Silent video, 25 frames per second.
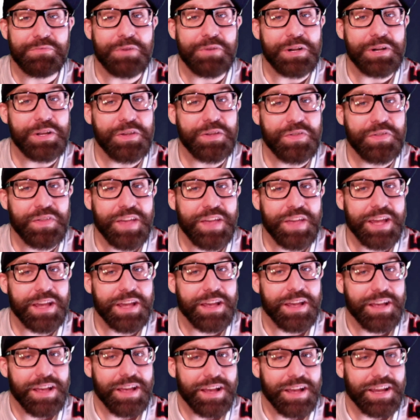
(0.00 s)
What do you think?
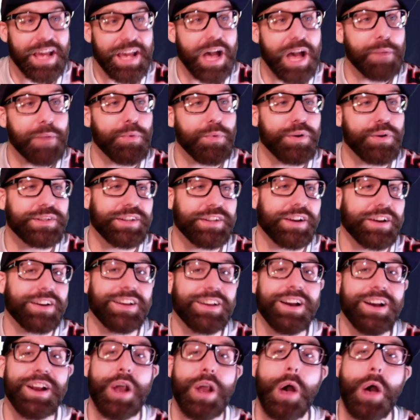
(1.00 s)
Cowboys are
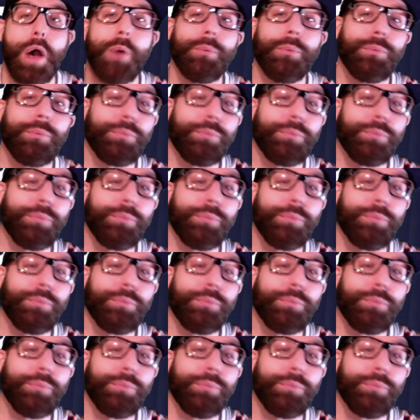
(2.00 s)
gonna